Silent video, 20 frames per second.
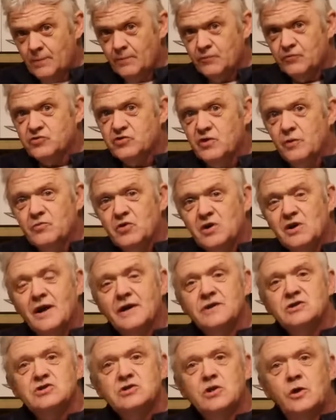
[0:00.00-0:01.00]
something
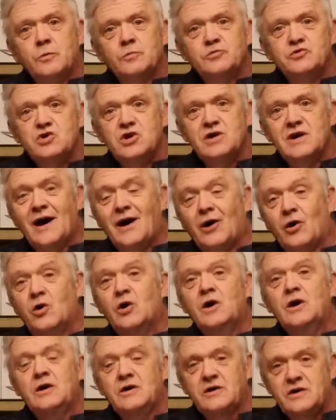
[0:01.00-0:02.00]
like SculptGL